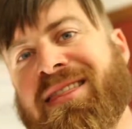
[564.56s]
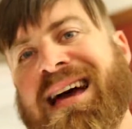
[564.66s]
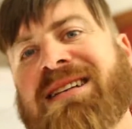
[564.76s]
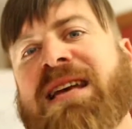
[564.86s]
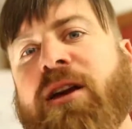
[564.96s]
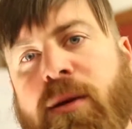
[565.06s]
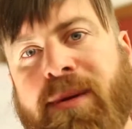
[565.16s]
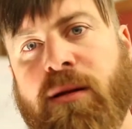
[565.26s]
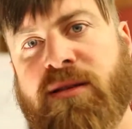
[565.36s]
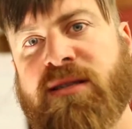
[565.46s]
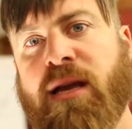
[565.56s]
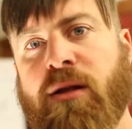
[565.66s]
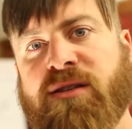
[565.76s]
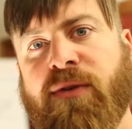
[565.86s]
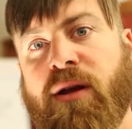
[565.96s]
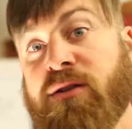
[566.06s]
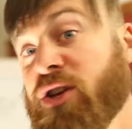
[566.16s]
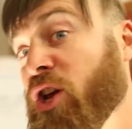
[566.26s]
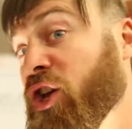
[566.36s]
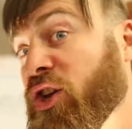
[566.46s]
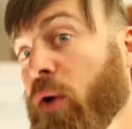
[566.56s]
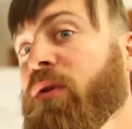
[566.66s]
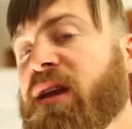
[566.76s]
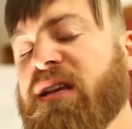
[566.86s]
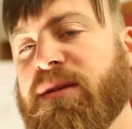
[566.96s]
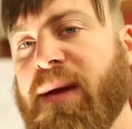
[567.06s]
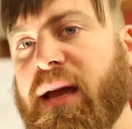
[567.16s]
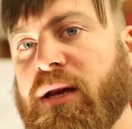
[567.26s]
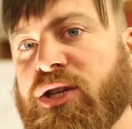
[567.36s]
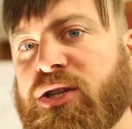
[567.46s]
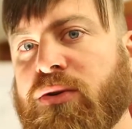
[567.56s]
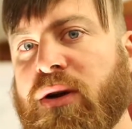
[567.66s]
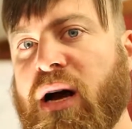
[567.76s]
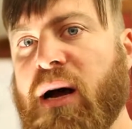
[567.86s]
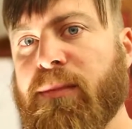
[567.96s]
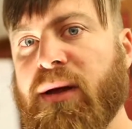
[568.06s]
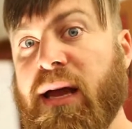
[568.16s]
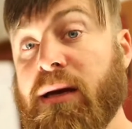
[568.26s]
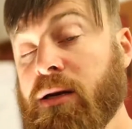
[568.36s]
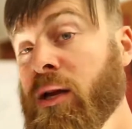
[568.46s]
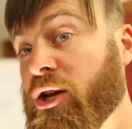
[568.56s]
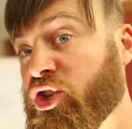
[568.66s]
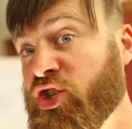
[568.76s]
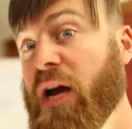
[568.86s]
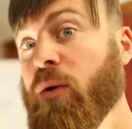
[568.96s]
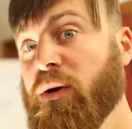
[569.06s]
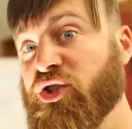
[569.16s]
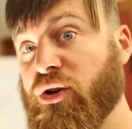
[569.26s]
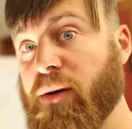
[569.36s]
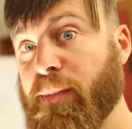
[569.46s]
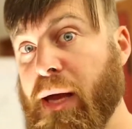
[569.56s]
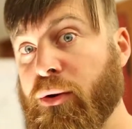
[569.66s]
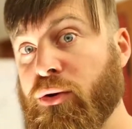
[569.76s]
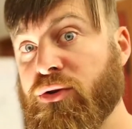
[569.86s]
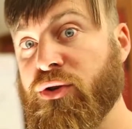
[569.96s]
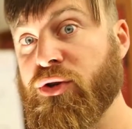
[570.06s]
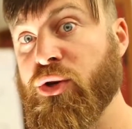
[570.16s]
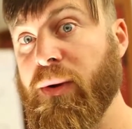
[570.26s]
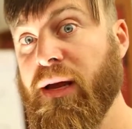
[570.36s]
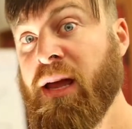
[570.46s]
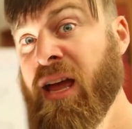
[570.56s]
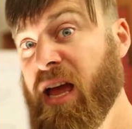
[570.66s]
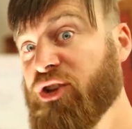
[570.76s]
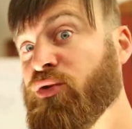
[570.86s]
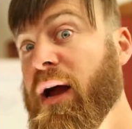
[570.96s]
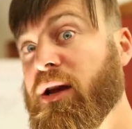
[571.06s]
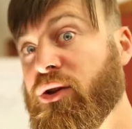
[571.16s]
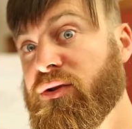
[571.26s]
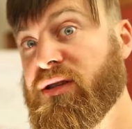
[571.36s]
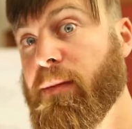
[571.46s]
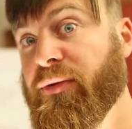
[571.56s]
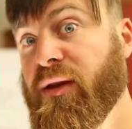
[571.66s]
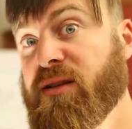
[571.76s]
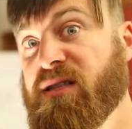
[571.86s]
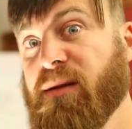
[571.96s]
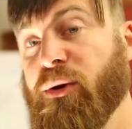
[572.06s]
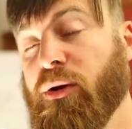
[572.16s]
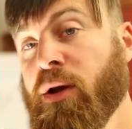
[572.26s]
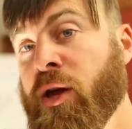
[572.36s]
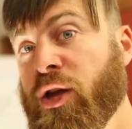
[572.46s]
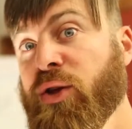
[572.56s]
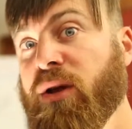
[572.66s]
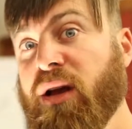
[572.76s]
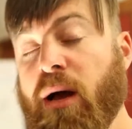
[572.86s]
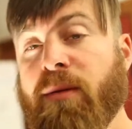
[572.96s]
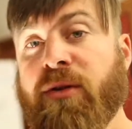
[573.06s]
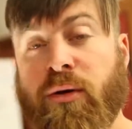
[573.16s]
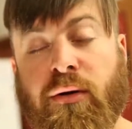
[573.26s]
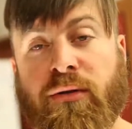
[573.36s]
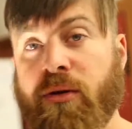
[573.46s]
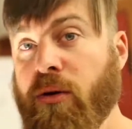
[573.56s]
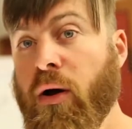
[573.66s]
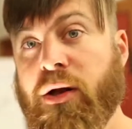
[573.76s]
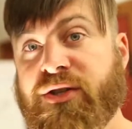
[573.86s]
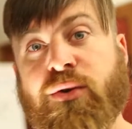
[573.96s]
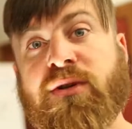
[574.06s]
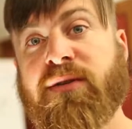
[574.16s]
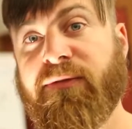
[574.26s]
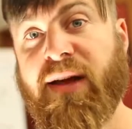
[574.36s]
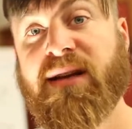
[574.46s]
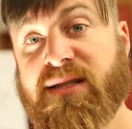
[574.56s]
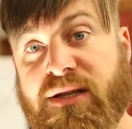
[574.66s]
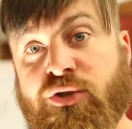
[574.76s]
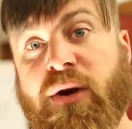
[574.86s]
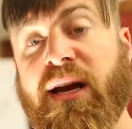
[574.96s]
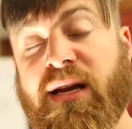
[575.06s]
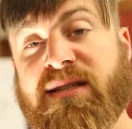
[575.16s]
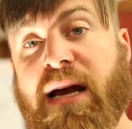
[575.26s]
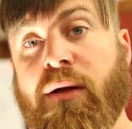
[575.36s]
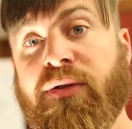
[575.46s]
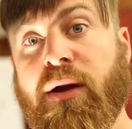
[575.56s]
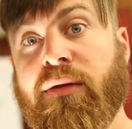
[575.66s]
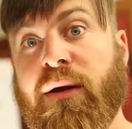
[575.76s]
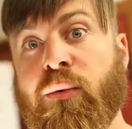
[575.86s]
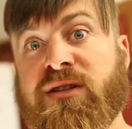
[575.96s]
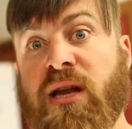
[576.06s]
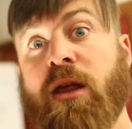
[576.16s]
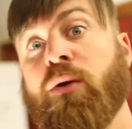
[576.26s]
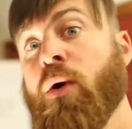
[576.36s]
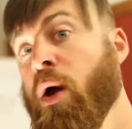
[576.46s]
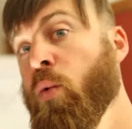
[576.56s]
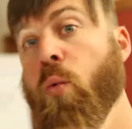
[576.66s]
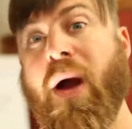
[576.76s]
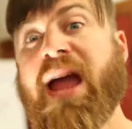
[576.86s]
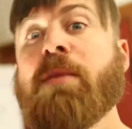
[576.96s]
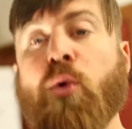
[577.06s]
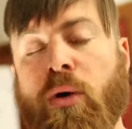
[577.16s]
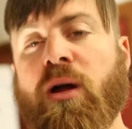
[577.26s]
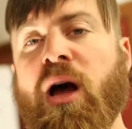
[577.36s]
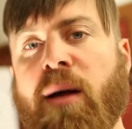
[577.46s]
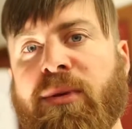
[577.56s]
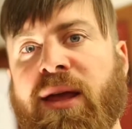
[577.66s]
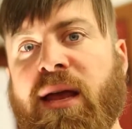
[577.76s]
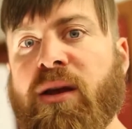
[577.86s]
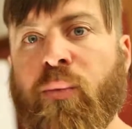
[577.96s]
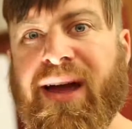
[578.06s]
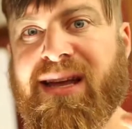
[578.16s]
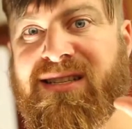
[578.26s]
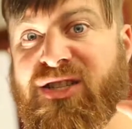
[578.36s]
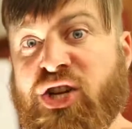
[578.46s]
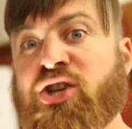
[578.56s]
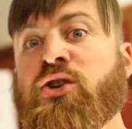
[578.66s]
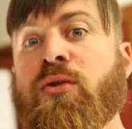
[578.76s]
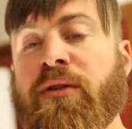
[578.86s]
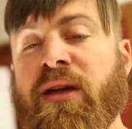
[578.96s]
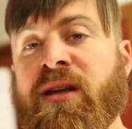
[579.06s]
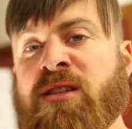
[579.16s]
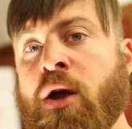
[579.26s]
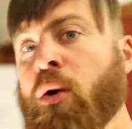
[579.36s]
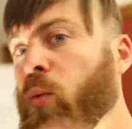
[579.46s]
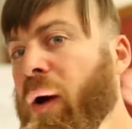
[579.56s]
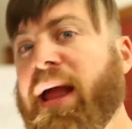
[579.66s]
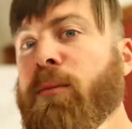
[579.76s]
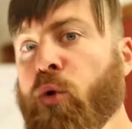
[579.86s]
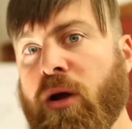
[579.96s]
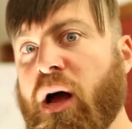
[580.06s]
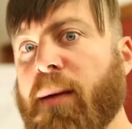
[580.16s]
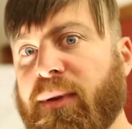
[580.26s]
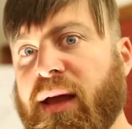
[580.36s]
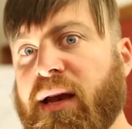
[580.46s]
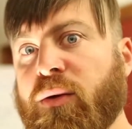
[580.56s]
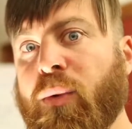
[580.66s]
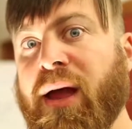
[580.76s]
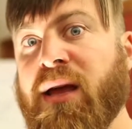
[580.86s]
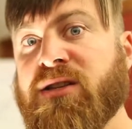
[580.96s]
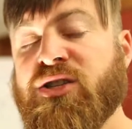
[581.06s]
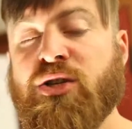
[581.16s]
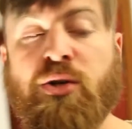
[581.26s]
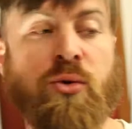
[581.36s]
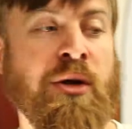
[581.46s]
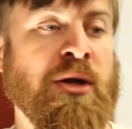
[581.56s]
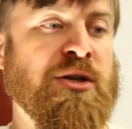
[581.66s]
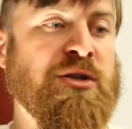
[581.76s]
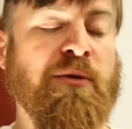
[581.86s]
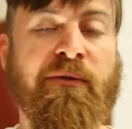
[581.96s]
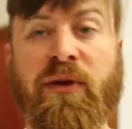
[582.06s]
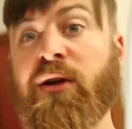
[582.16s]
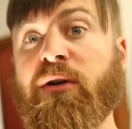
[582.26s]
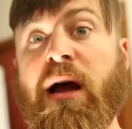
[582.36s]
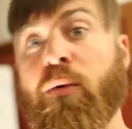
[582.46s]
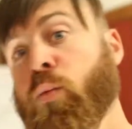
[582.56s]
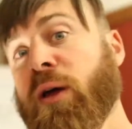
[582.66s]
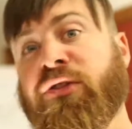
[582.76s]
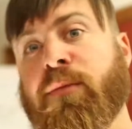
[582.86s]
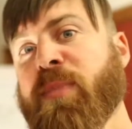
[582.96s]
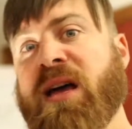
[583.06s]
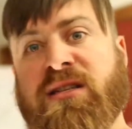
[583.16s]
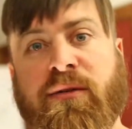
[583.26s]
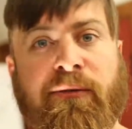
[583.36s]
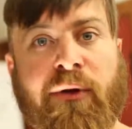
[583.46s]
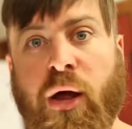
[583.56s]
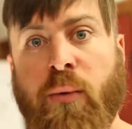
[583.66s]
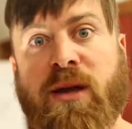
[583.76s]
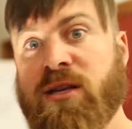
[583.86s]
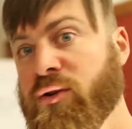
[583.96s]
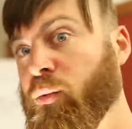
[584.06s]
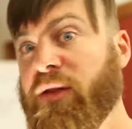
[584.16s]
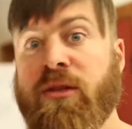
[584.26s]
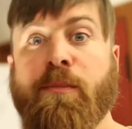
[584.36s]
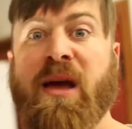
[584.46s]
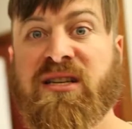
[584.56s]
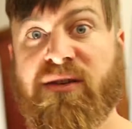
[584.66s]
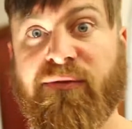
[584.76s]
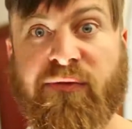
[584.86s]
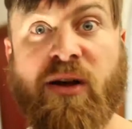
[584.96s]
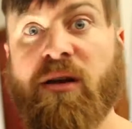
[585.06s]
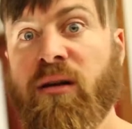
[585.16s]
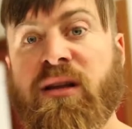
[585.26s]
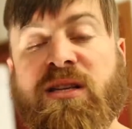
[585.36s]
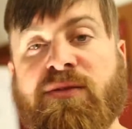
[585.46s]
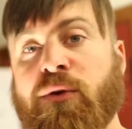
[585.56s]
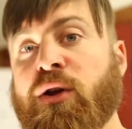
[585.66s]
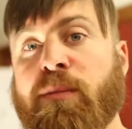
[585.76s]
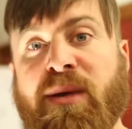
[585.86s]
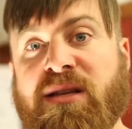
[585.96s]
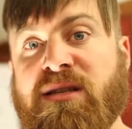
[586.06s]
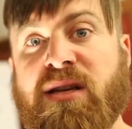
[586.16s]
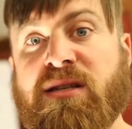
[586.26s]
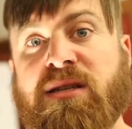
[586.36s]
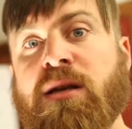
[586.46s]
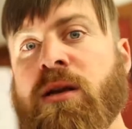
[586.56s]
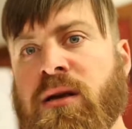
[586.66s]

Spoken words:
That's how you build sales funnels. You don't need to make it too complicated. Check what your competitors are doing and try to do something similar. You can there are all sorts of fancy trainings out there that will tell you way more complicated ways to do things, way more complicated ways to figure out what the best flow is or what the best funnel is for your business.